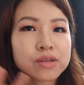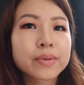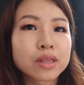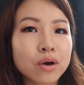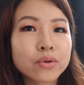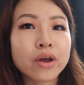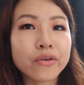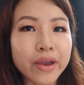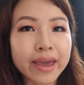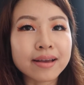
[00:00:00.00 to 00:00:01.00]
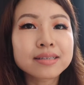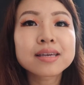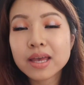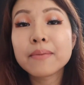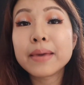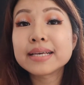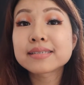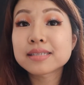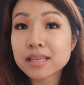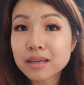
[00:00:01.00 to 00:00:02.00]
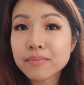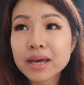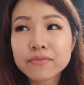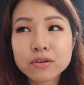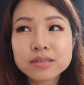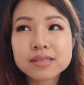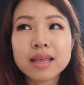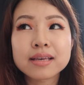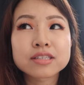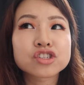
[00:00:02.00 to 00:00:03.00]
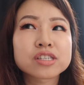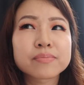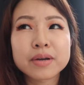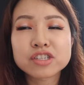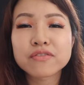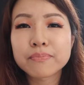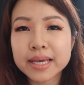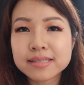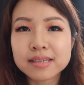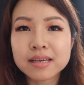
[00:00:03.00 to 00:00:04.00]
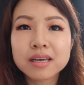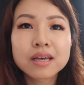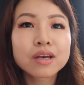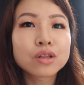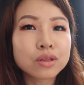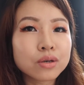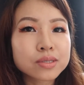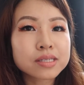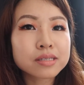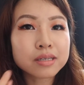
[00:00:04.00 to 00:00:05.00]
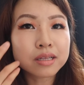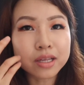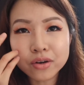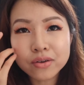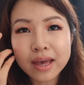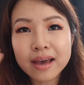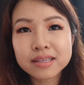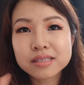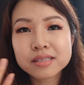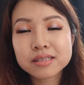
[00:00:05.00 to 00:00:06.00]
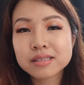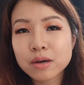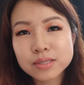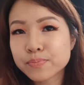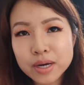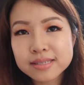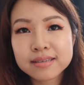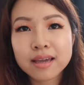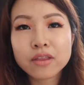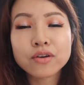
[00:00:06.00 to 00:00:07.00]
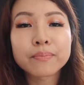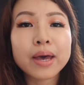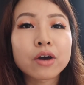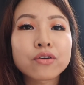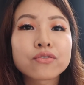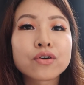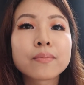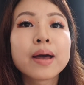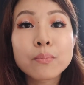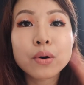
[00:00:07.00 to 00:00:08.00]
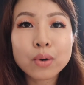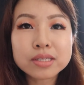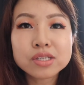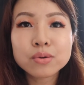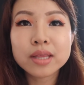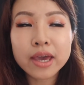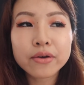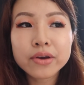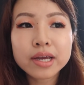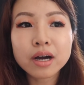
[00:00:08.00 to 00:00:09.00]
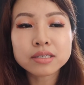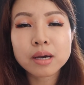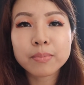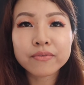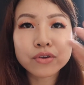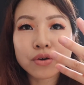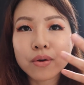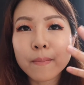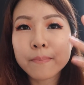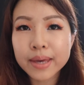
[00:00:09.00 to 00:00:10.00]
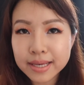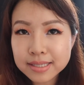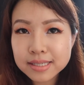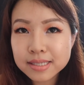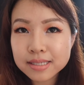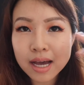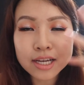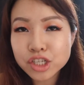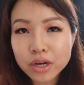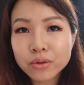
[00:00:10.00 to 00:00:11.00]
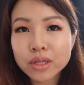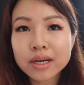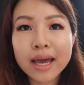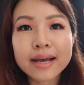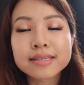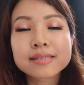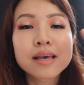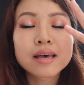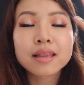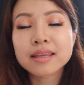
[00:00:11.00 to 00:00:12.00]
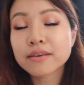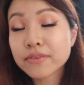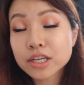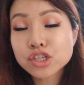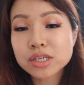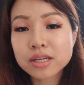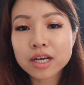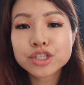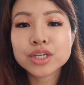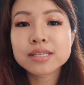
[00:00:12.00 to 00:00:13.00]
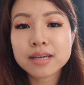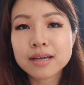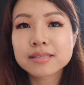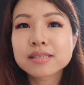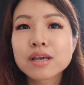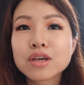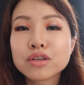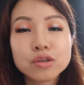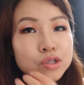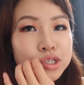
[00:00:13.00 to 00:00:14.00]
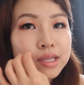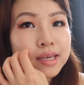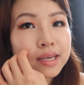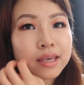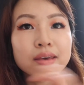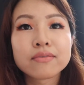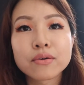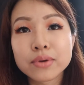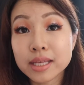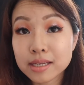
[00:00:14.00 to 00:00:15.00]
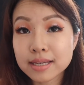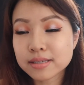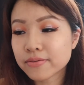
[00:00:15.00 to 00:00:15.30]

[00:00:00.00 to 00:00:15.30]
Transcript: them alone on your hand, it may seem at first like it's just a bunch of basic loose glitter that was pressed together in powder form, but once you layer it on top of your base eyeshadow look as like the finishing touch, it does usually give a really nice